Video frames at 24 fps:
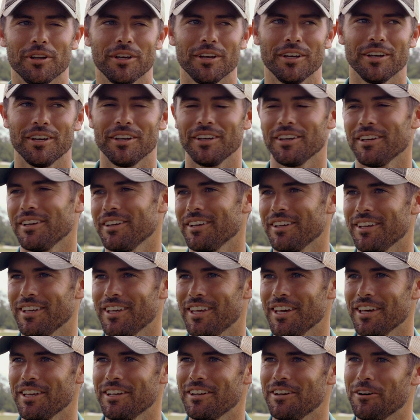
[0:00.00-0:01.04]
to
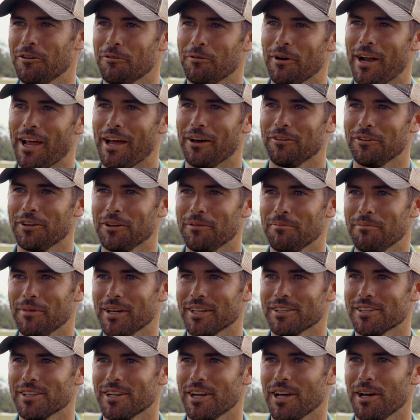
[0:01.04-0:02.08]
get around and
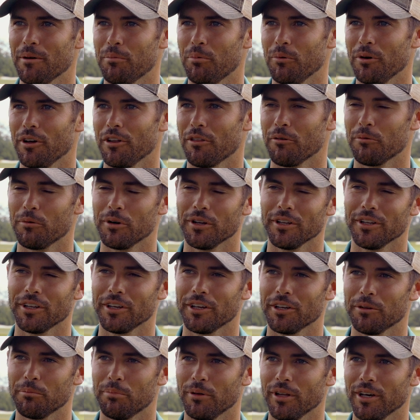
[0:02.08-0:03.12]
mix it up with
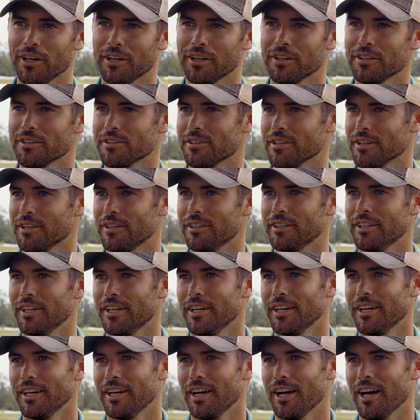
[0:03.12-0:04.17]
really good players and
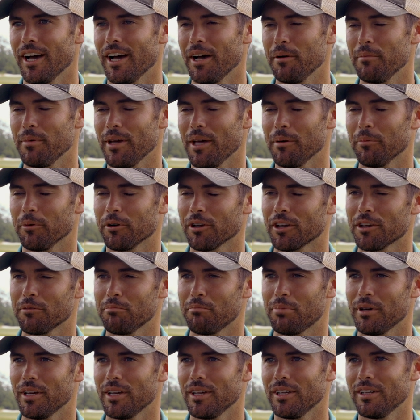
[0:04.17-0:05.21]
uh, be able to
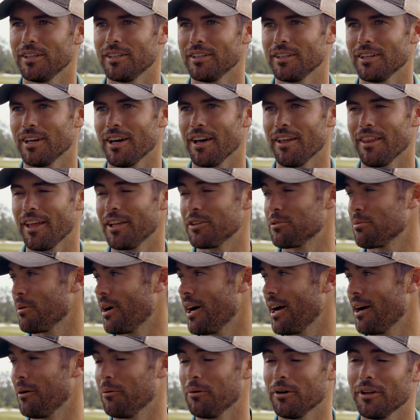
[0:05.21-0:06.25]
compete, uh, that's
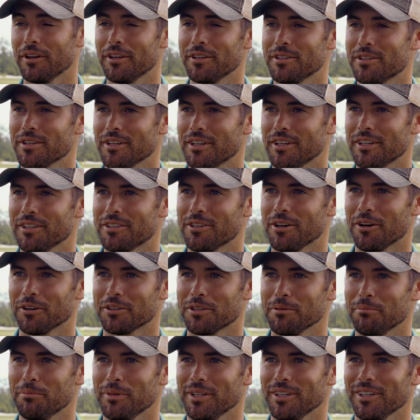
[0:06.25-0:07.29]
why I wanted to
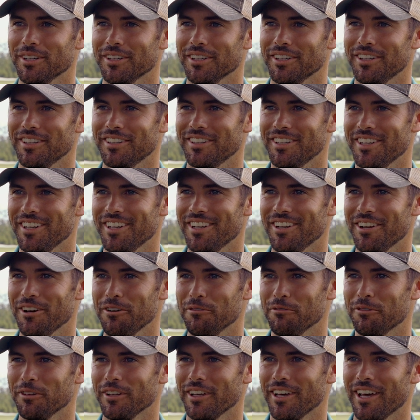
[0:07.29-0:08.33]
talk to Bill and, and
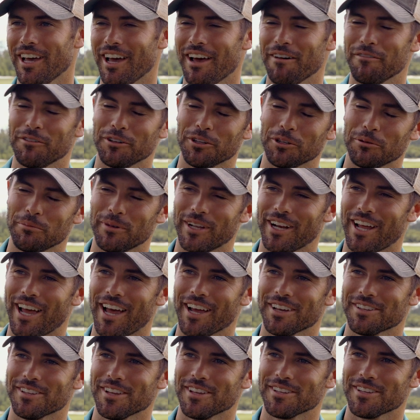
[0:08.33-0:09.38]
hopefully have a little bit of
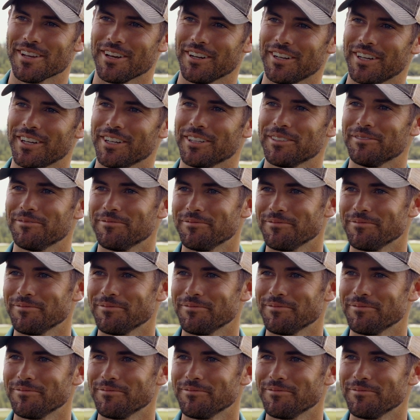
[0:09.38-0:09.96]
access out here.